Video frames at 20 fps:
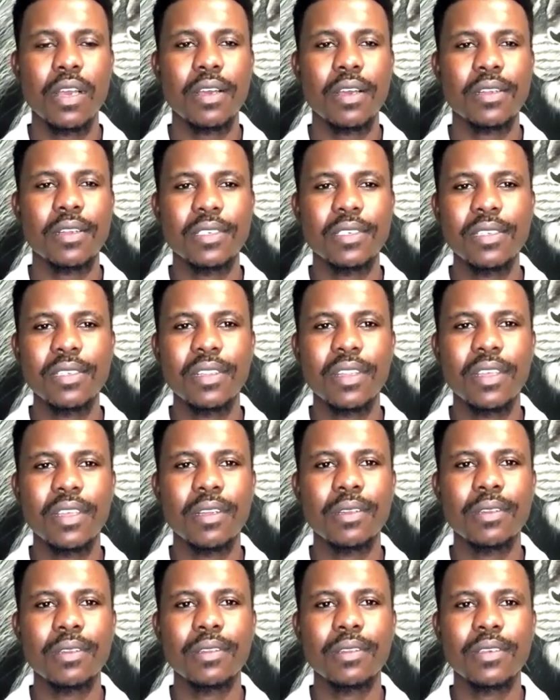Until
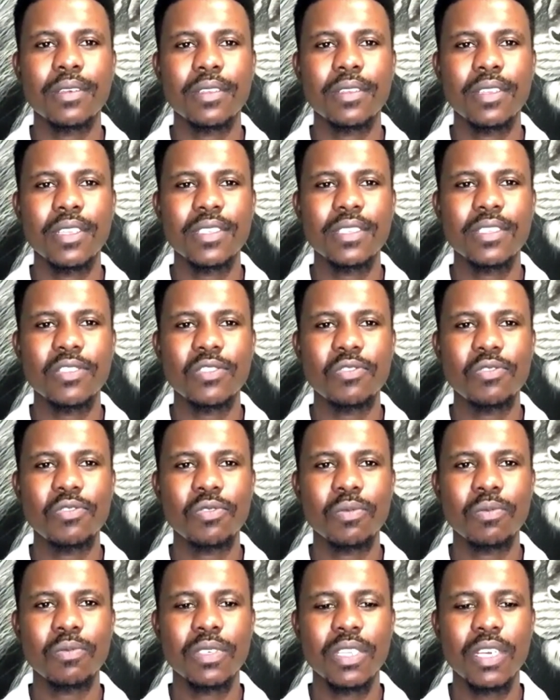then, this is Duke
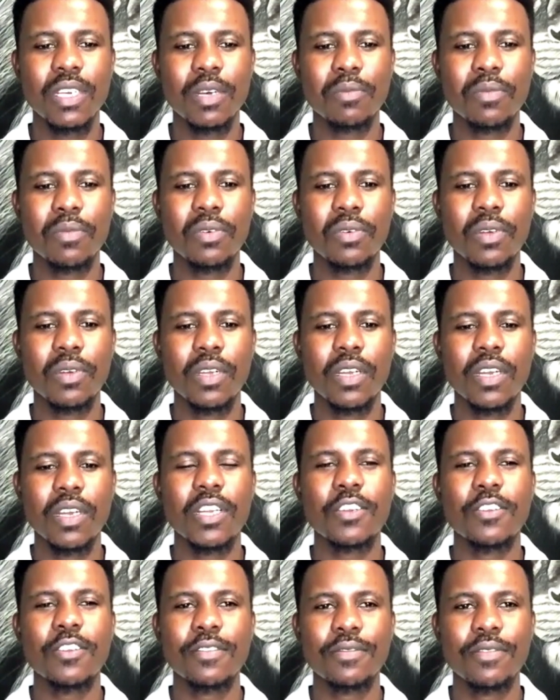Mtambo,
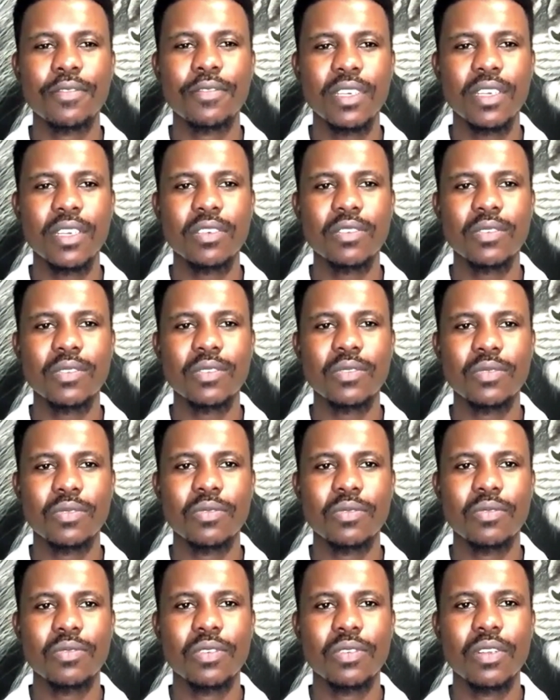and don't forget to do
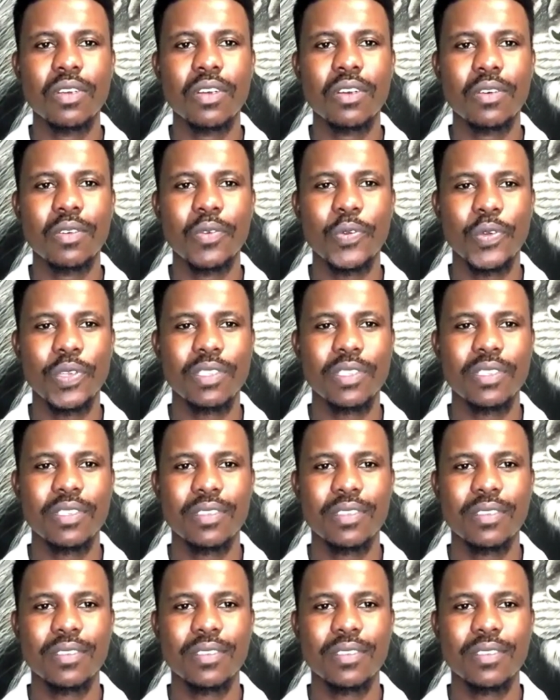good always.